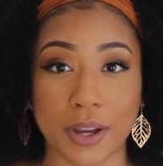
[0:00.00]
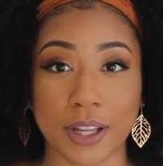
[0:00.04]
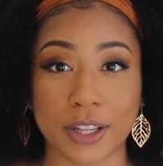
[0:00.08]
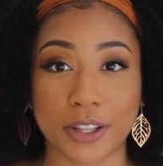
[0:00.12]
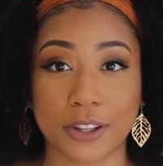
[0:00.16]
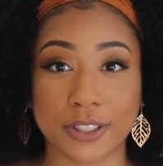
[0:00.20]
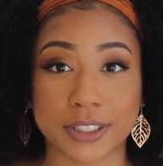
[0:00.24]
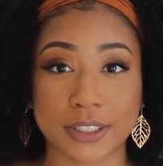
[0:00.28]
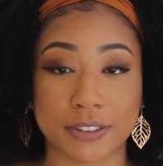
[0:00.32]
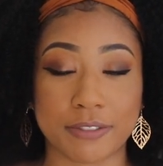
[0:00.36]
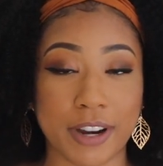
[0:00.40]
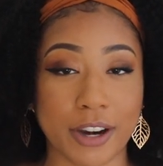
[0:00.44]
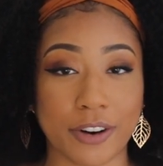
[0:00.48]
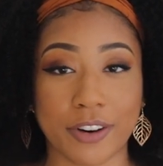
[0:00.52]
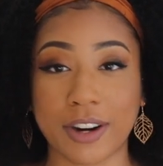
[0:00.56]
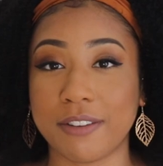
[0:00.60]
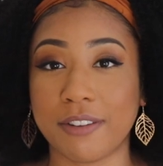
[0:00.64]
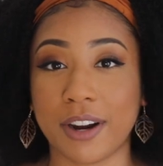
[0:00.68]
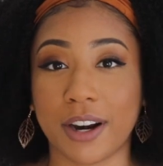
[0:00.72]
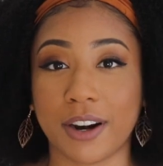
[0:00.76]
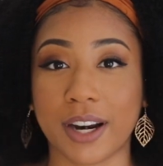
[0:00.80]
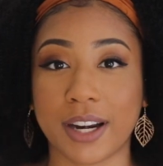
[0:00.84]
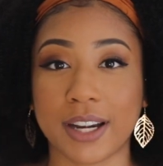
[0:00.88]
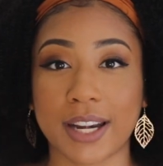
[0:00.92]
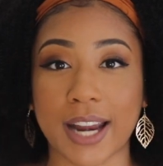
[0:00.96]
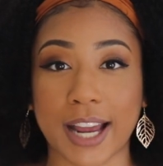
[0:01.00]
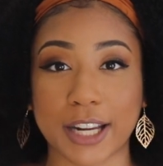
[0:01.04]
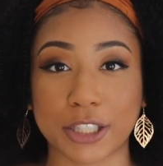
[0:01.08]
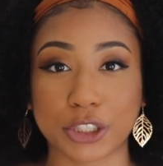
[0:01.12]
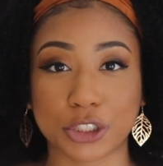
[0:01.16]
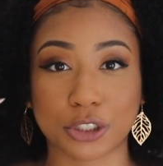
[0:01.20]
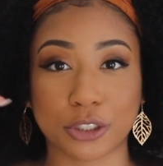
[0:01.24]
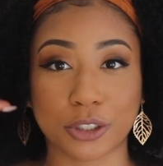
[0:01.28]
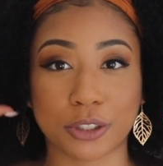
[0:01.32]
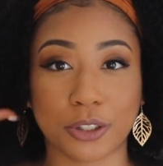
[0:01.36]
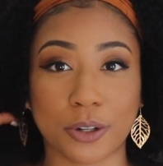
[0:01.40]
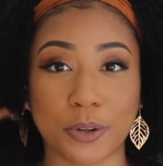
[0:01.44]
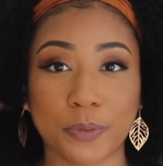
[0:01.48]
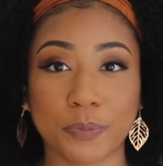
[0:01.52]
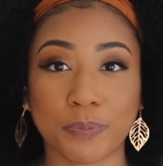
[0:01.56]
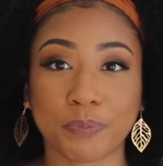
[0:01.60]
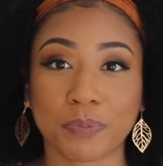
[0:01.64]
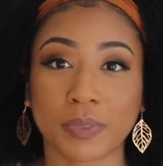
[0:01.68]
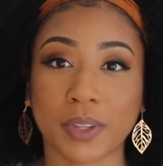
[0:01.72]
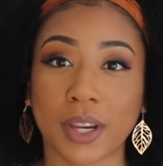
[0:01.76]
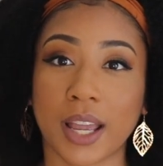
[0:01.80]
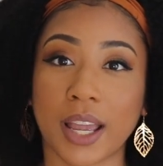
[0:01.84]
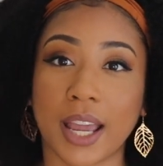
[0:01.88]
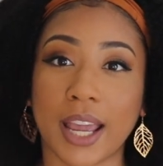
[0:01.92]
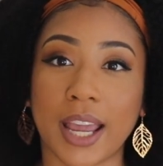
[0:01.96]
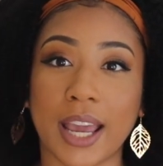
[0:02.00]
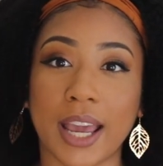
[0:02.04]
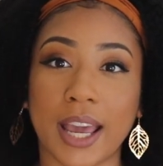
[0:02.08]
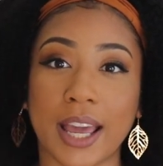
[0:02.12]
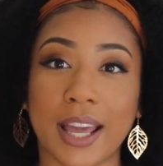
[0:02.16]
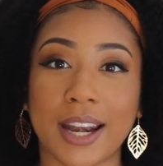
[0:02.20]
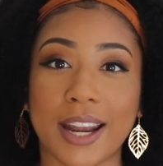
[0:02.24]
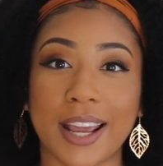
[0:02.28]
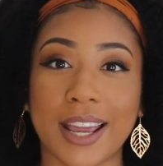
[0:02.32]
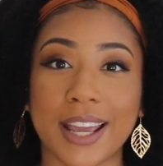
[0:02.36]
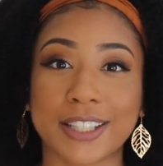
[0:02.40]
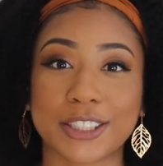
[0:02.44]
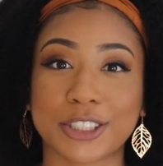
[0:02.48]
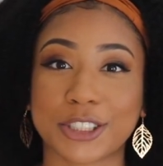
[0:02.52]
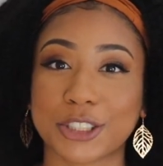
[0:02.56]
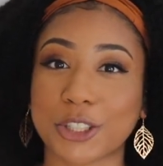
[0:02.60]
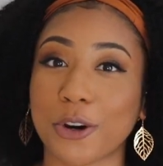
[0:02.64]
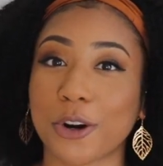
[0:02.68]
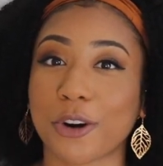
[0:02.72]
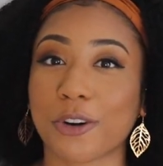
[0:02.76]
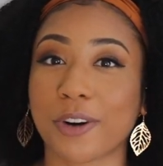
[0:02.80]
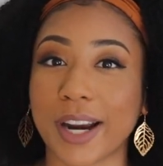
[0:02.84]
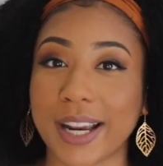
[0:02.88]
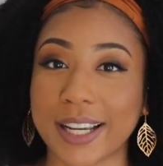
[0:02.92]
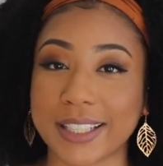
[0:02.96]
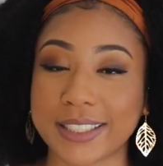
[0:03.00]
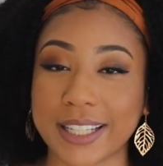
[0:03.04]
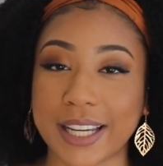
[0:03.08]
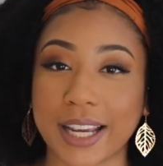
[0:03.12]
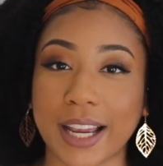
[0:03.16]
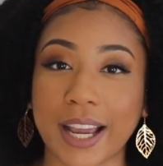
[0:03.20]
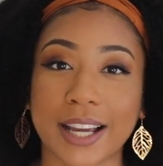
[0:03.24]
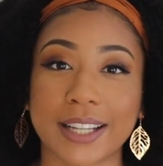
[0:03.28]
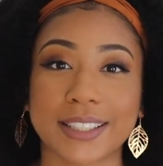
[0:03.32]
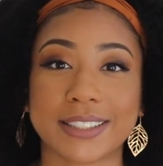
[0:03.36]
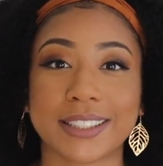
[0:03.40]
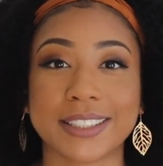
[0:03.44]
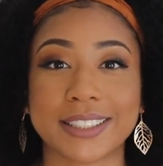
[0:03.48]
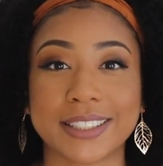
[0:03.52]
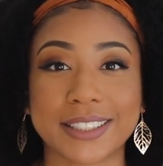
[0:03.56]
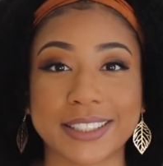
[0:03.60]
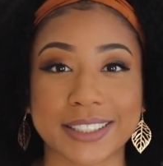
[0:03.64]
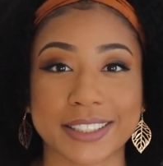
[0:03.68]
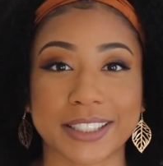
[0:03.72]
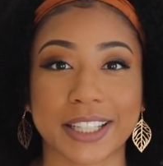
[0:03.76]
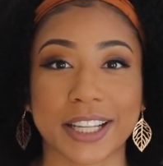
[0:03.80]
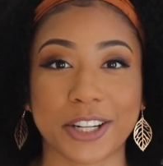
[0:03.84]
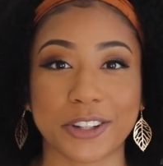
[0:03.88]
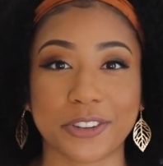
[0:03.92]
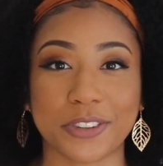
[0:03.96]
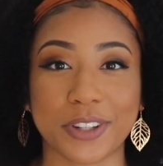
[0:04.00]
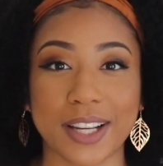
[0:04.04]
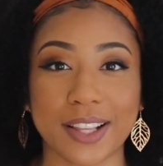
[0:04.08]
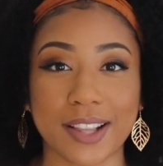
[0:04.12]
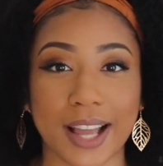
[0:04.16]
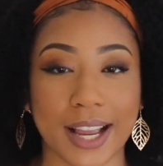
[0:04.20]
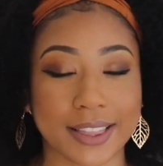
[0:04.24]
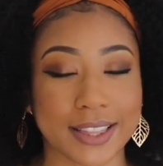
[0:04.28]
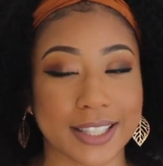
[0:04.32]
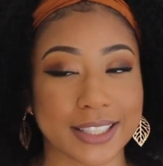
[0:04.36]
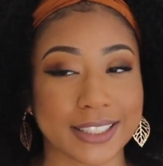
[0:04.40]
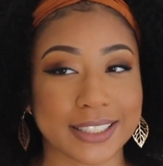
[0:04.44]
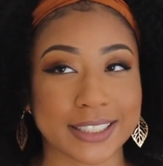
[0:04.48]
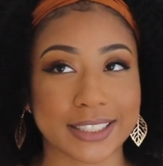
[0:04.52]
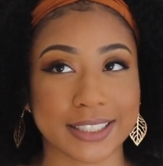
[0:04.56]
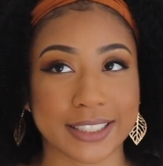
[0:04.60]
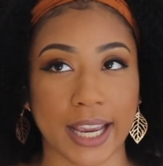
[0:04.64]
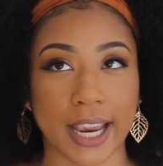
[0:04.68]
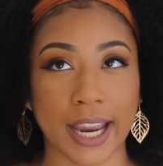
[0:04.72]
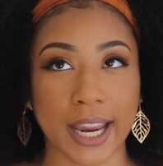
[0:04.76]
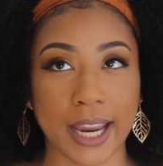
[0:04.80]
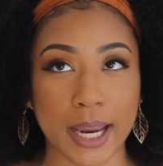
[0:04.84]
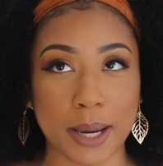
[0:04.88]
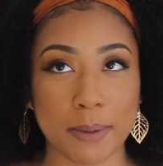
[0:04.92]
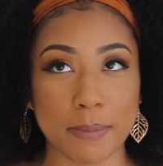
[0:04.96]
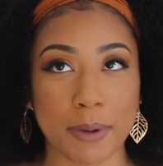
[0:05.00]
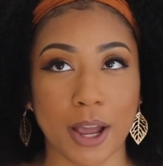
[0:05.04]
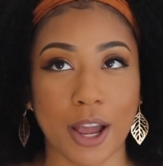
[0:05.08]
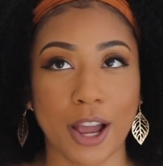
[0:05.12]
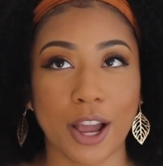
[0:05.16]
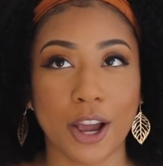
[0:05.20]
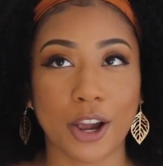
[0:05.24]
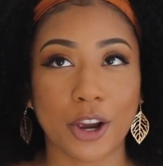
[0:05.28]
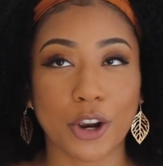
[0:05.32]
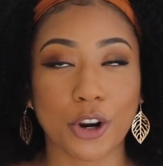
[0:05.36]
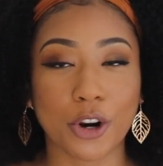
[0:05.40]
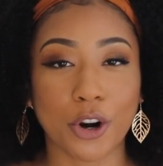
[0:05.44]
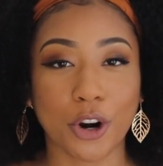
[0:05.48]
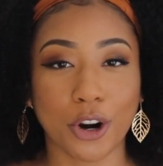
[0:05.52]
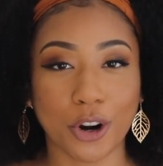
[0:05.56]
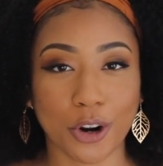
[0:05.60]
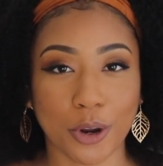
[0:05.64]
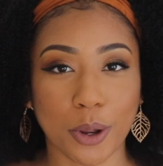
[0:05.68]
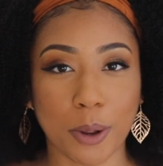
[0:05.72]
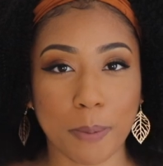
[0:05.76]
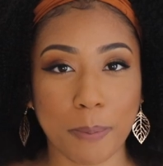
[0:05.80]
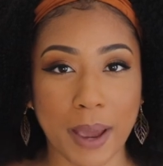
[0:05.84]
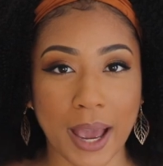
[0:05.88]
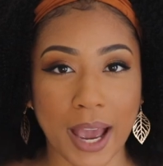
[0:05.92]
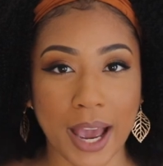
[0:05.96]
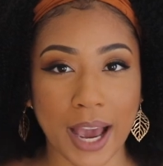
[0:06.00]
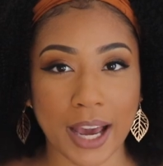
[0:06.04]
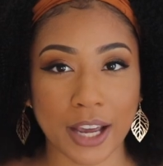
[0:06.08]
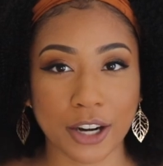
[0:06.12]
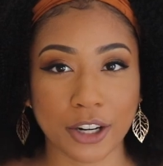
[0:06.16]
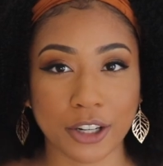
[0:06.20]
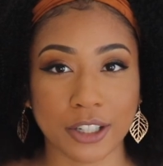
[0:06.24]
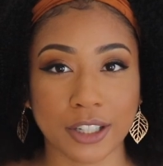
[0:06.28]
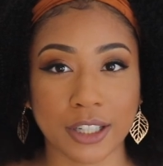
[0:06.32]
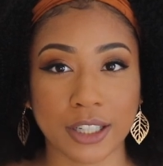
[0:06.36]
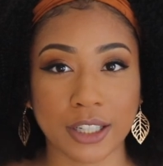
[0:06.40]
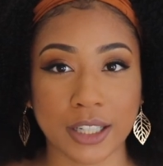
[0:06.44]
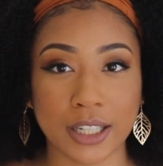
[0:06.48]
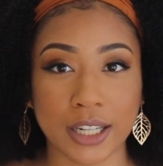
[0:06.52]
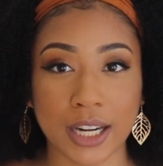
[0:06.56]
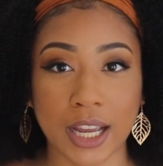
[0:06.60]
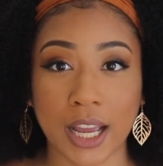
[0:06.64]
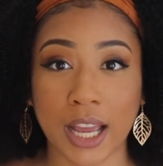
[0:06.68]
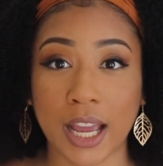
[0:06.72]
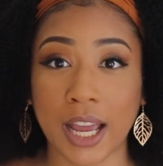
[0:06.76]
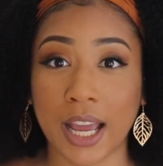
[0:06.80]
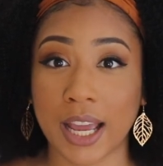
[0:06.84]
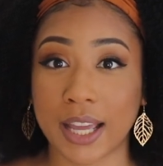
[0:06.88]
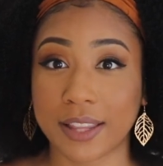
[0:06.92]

It looks very very natural, and it's so crazy because this is literally like the same curl pattern,